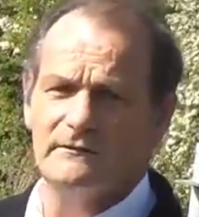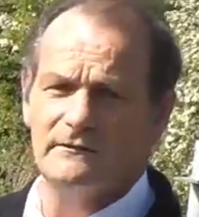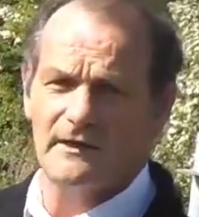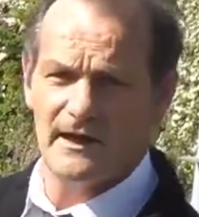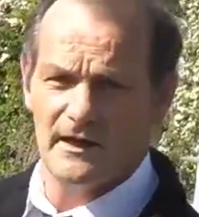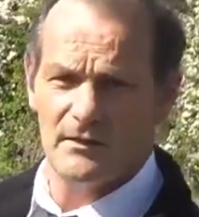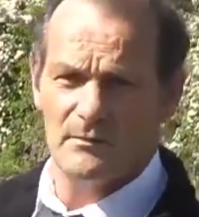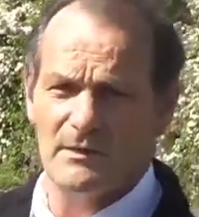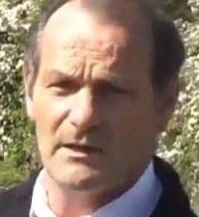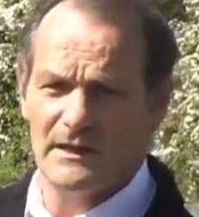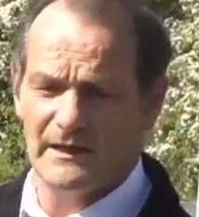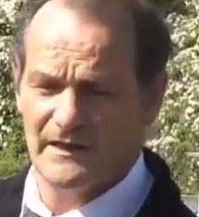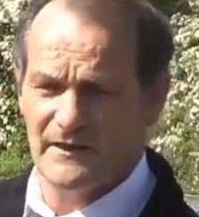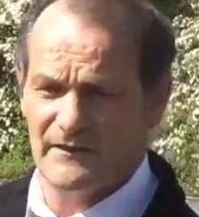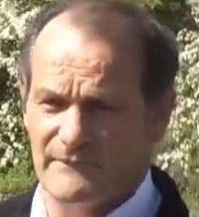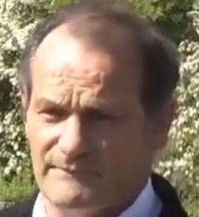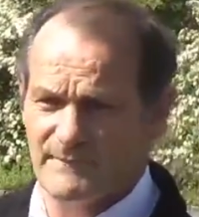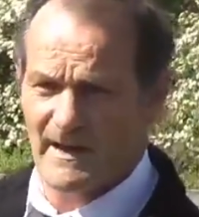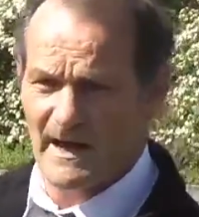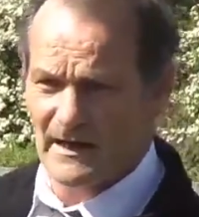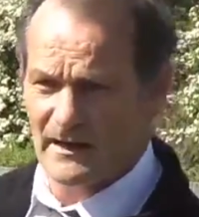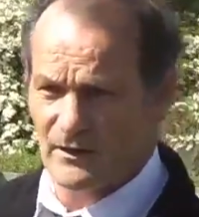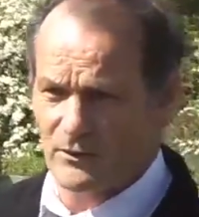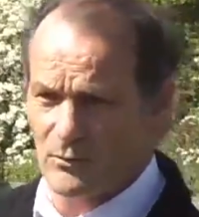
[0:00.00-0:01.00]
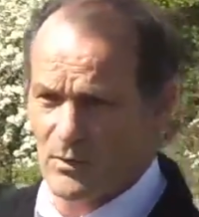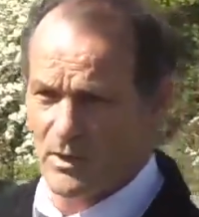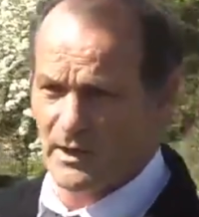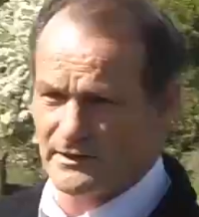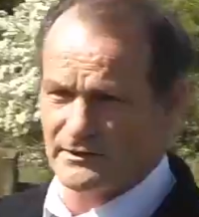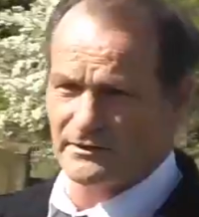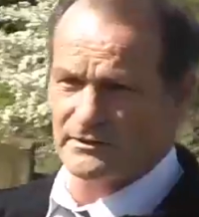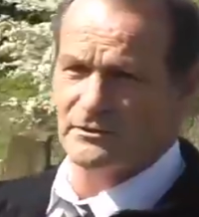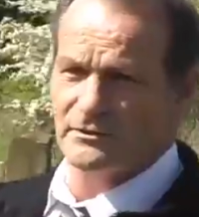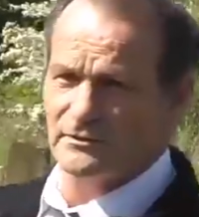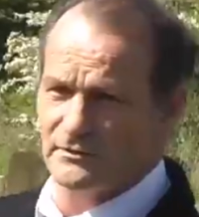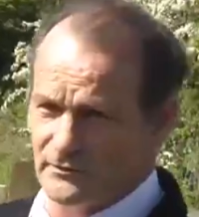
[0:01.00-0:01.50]
they will give back
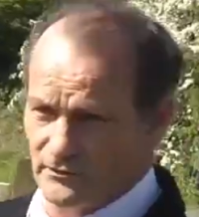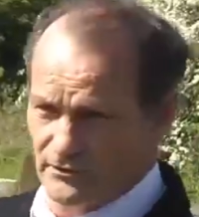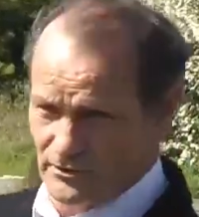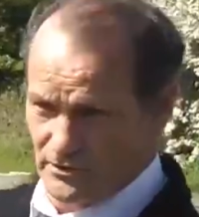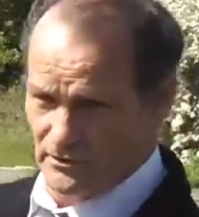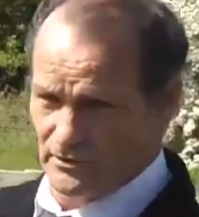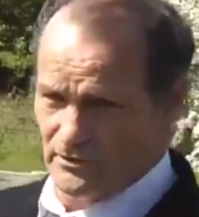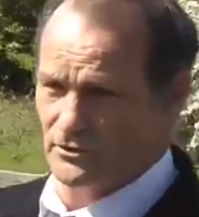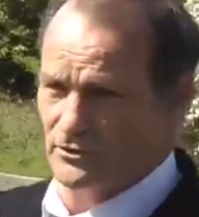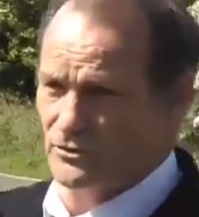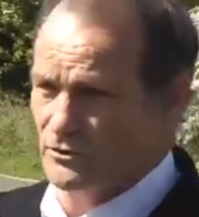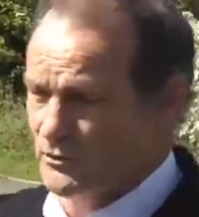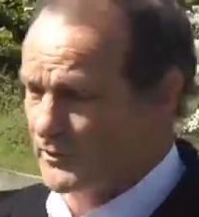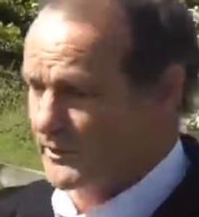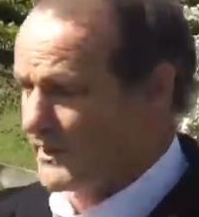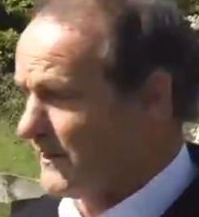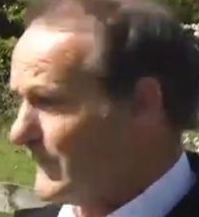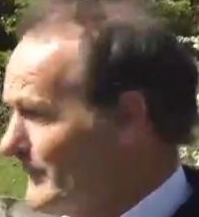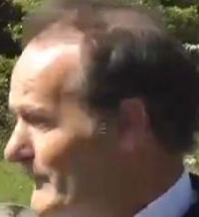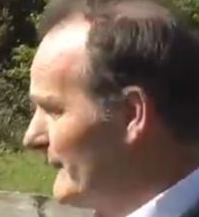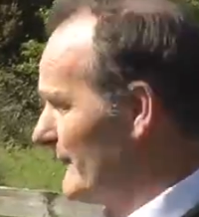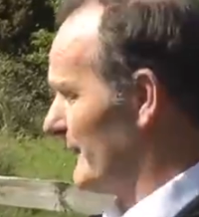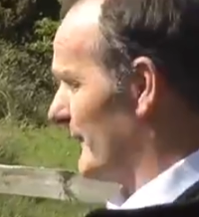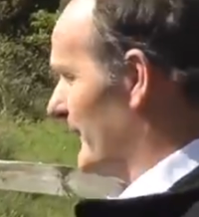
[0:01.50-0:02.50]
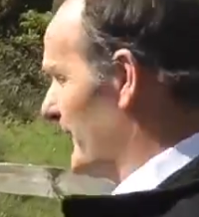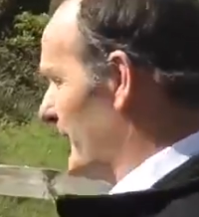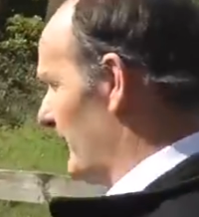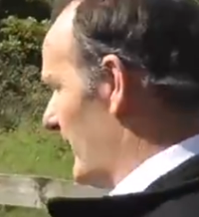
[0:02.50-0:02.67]
what you give.